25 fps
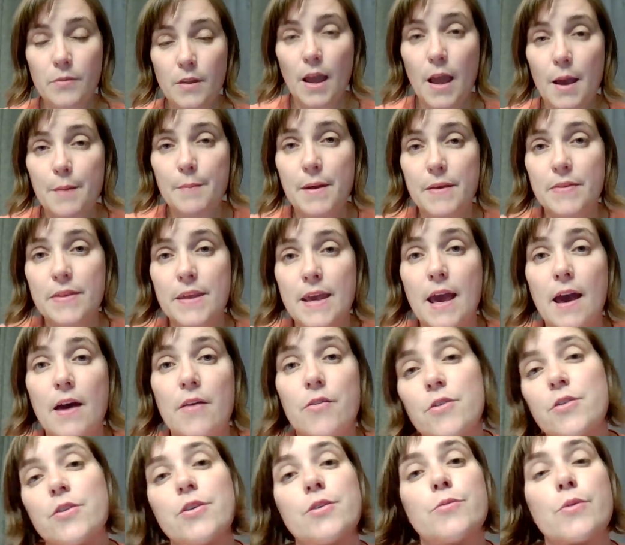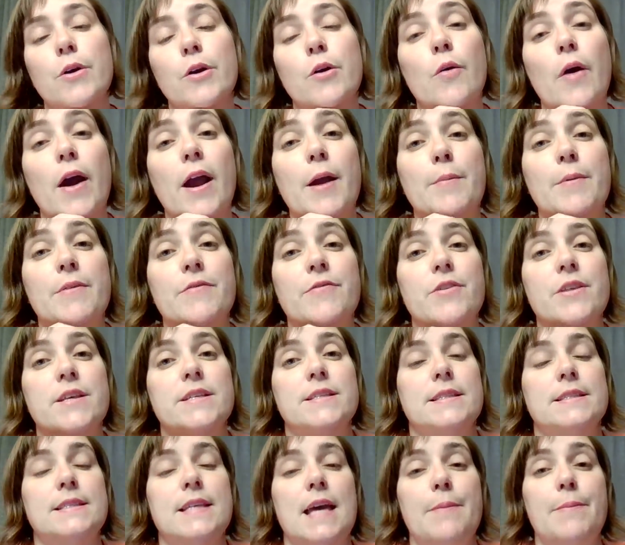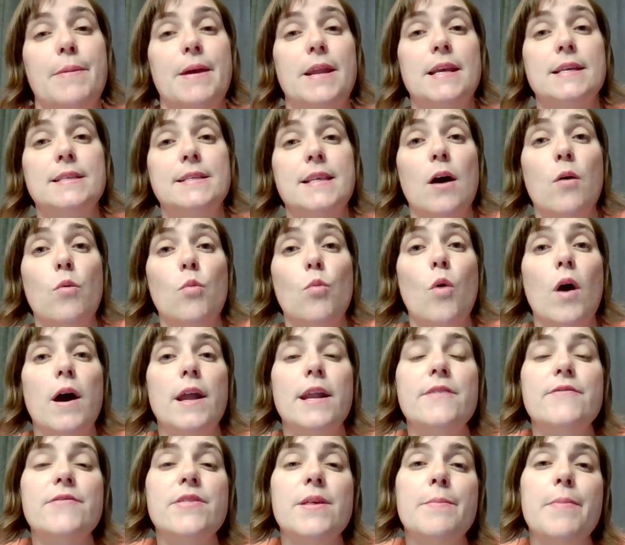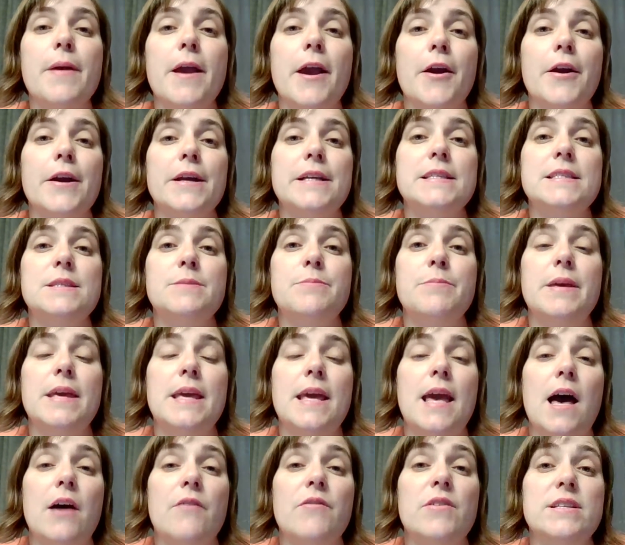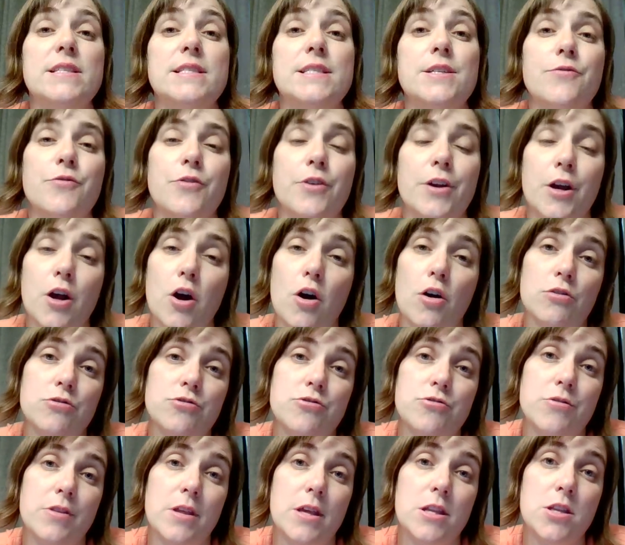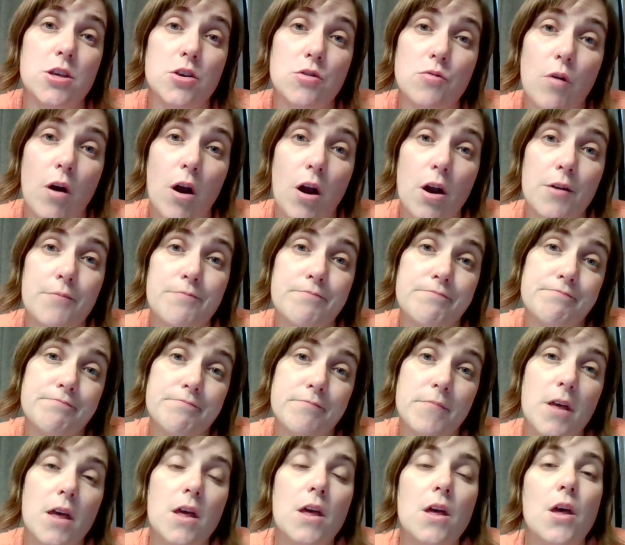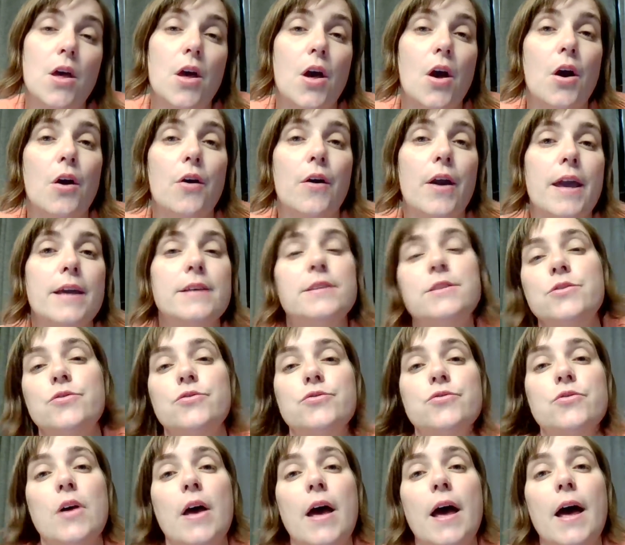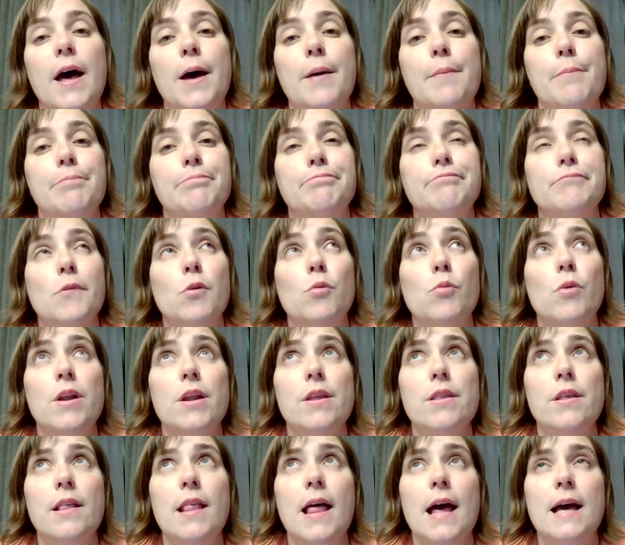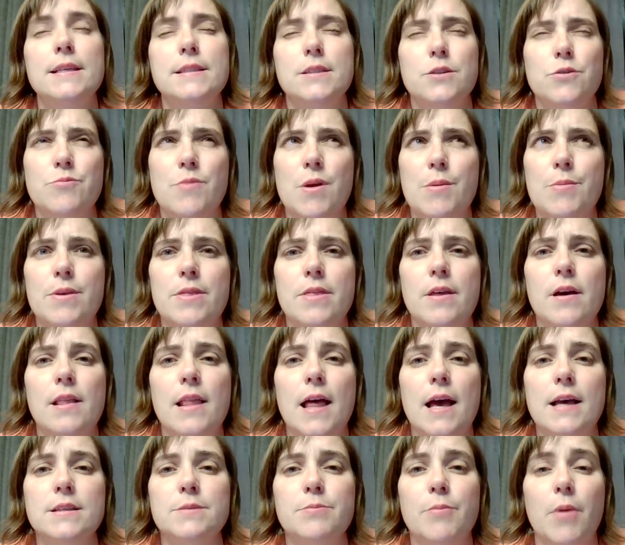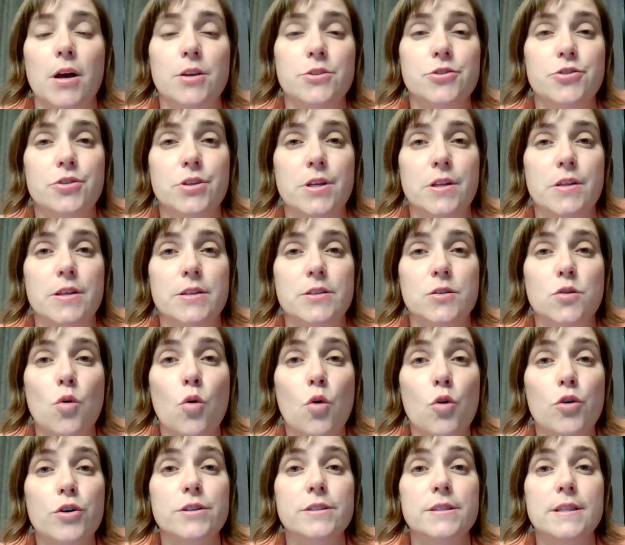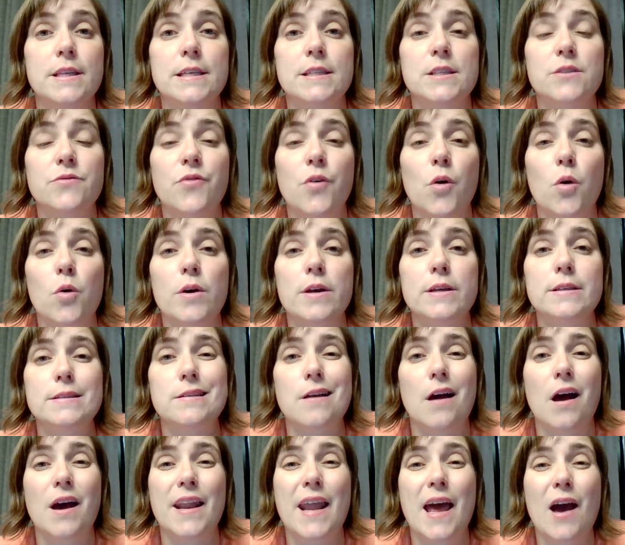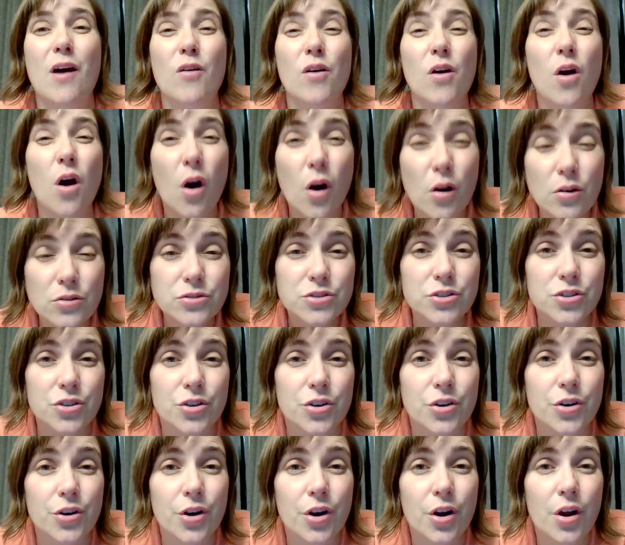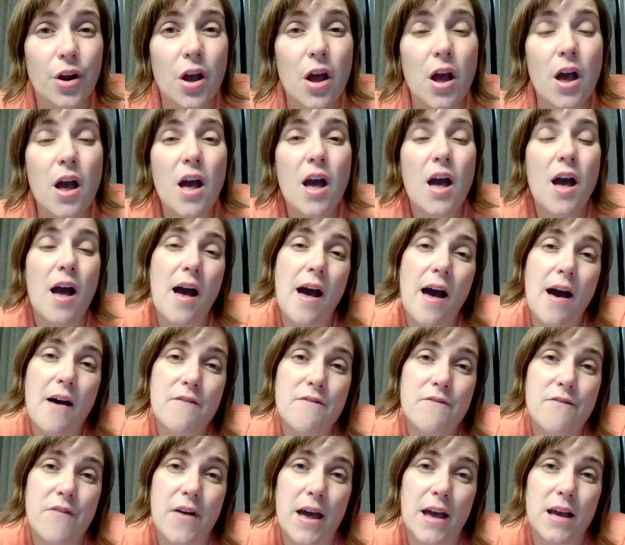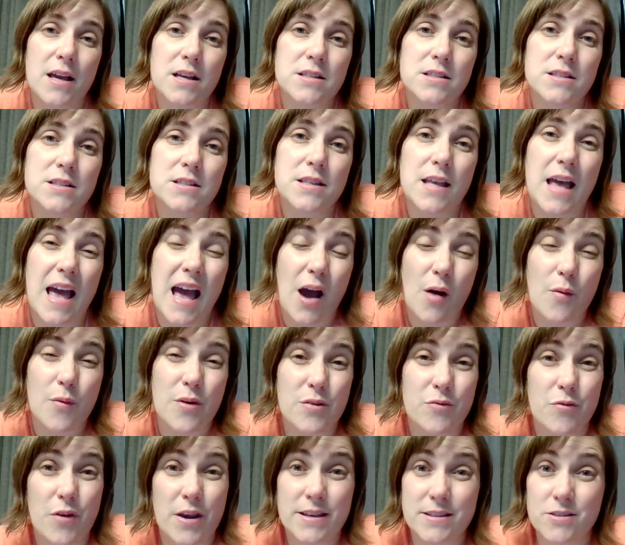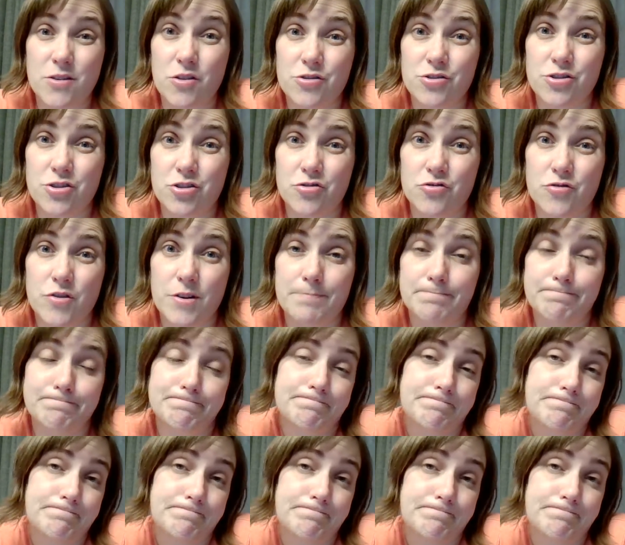And the other requirement for this assignment is that one of the parents be of a different culture than you are. Okay, so one of the last, or maybe the last module in this course is focused on how culture affects how we raise our children.